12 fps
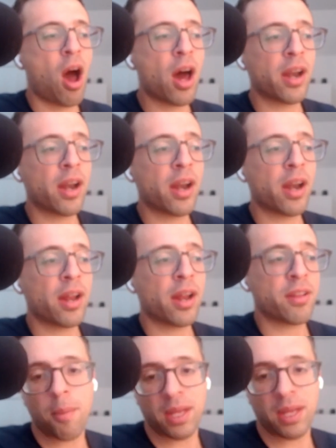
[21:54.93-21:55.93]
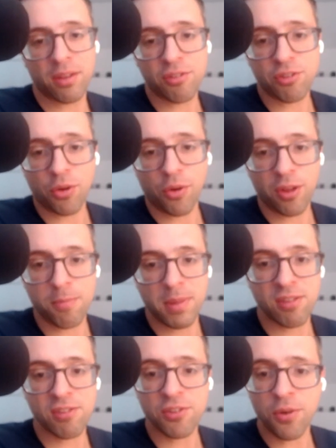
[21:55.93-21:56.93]
the audience is often coming into stories
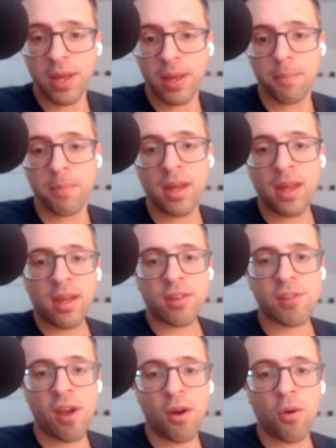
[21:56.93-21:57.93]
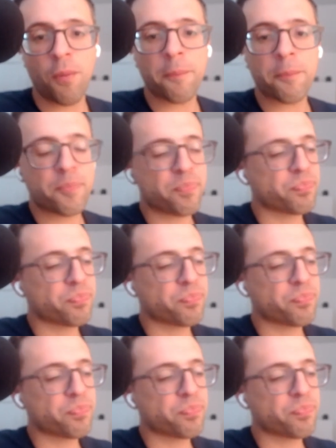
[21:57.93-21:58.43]
midstream. Yeah. So